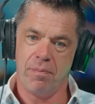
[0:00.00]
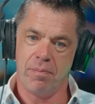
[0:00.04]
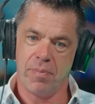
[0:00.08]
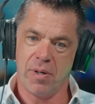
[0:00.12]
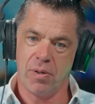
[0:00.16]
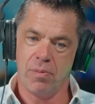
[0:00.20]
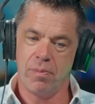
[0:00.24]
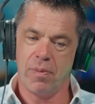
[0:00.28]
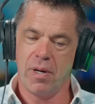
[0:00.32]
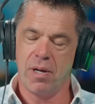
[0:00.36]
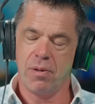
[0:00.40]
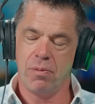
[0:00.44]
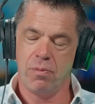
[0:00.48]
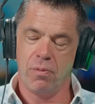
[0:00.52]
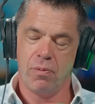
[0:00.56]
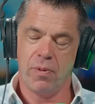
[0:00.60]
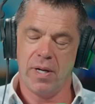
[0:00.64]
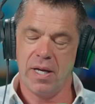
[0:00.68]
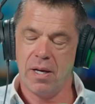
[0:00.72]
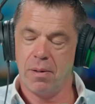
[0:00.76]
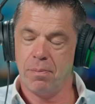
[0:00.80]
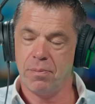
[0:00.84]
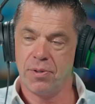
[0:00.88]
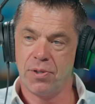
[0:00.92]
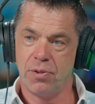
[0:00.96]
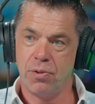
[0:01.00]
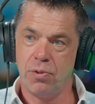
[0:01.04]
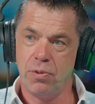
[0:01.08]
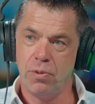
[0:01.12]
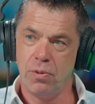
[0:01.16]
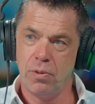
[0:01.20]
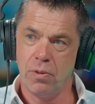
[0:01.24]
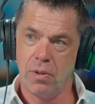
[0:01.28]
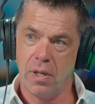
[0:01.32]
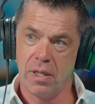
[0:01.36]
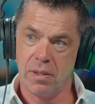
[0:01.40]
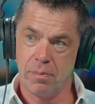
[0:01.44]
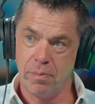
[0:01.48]
built my way up
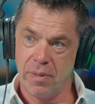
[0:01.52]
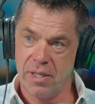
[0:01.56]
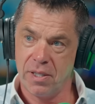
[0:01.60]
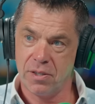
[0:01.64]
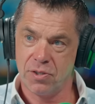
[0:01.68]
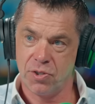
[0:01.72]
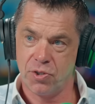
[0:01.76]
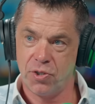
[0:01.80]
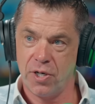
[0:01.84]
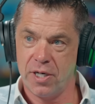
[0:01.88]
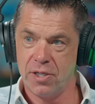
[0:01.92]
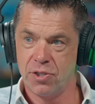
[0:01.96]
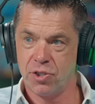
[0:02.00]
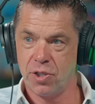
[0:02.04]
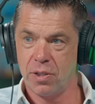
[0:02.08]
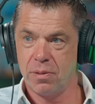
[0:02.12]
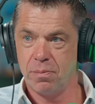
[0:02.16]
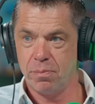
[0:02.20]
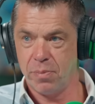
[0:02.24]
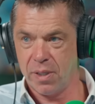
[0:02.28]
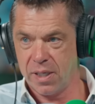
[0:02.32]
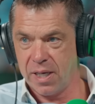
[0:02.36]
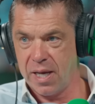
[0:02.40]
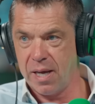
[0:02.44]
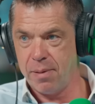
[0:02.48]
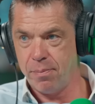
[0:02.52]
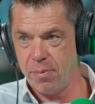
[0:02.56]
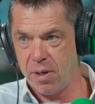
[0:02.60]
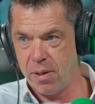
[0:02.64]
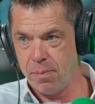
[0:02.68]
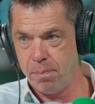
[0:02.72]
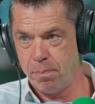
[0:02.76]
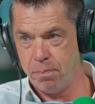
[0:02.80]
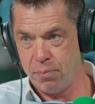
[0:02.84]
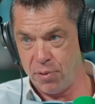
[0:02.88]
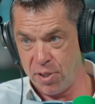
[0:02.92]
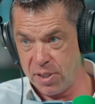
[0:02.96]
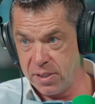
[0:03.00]
through administration, became
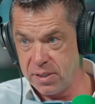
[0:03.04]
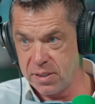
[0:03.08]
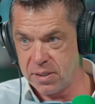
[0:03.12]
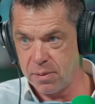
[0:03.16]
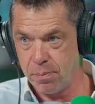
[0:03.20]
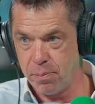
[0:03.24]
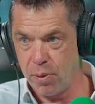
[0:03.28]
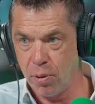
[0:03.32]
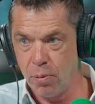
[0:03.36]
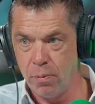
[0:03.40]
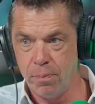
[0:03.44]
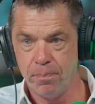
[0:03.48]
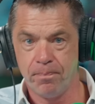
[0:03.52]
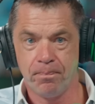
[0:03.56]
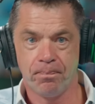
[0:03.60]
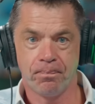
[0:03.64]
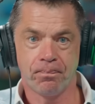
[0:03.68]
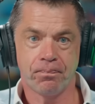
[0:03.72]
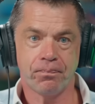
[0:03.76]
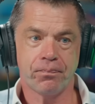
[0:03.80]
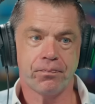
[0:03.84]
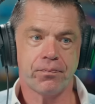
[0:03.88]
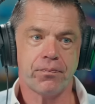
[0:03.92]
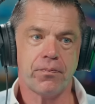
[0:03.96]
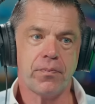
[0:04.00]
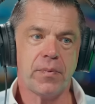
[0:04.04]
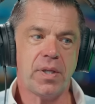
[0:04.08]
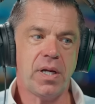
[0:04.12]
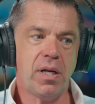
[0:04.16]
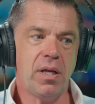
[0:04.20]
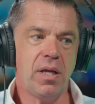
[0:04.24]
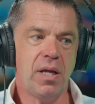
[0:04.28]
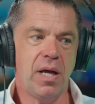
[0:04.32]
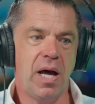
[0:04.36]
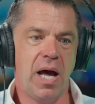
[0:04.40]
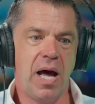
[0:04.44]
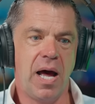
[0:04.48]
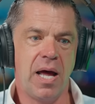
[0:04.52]
a principal,
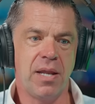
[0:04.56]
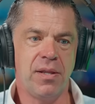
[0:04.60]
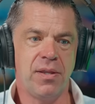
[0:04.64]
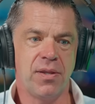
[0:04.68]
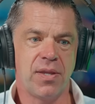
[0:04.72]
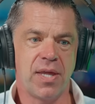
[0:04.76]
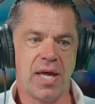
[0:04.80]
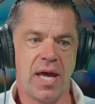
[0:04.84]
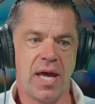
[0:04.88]
and